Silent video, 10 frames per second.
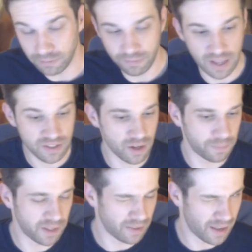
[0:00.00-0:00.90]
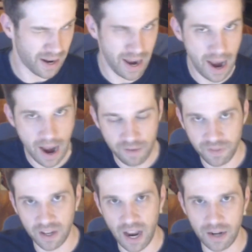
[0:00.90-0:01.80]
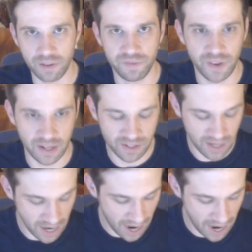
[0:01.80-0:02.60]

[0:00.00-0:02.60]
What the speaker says: That's something that I have to kind of fix.